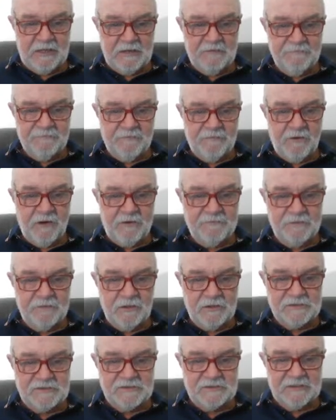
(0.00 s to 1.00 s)
to 5
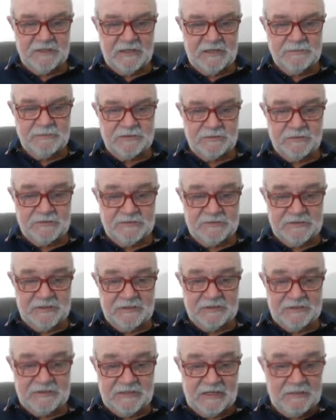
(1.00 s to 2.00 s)
knots, and it comes across here
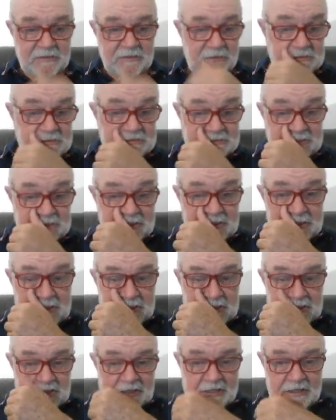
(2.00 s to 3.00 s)
to 10 knots.
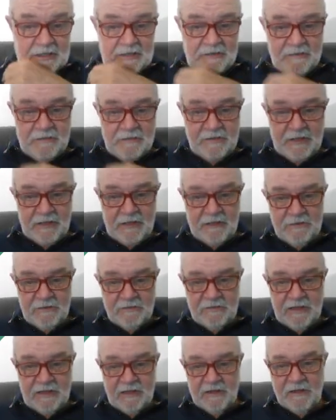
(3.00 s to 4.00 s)
And then
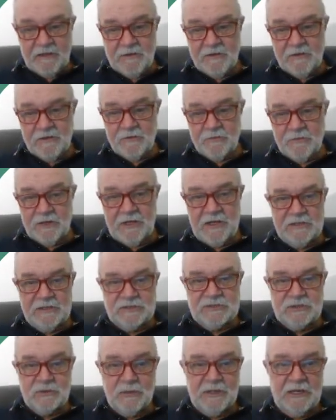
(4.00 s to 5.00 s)
getting into the green, it's
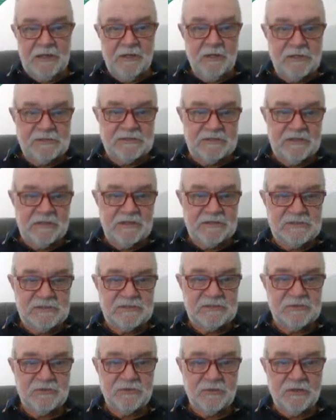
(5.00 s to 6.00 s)
20 knots. Now this
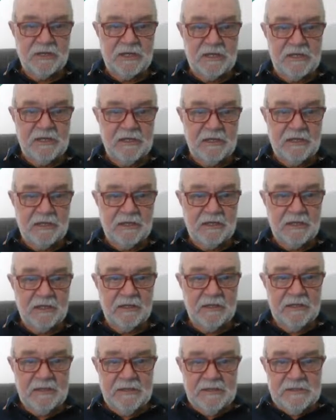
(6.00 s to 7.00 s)
is green here,
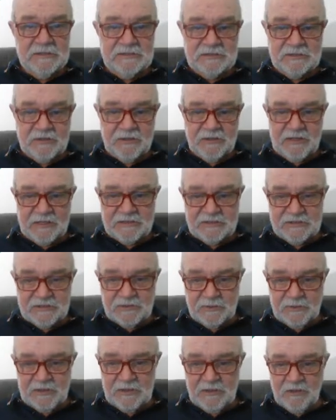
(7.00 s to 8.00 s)
so that's a
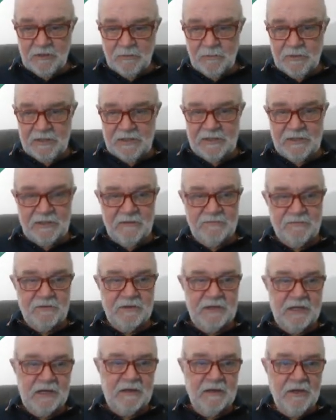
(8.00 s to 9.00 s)
20 knot wind. And if you
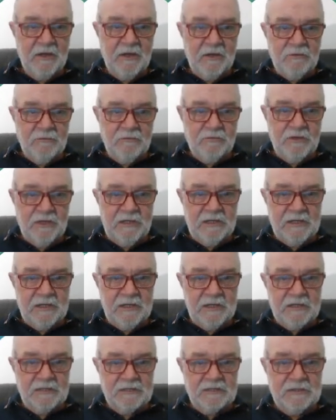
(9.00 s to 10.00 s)
get
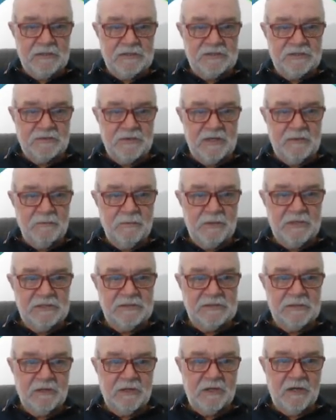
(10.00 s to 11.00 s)
really extreme
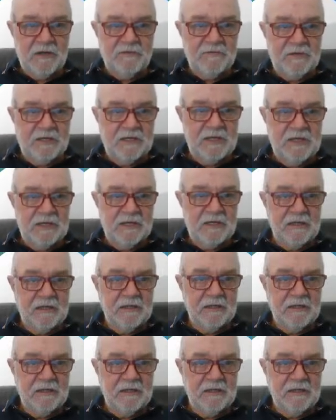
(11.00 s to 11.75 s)
winds, like over here,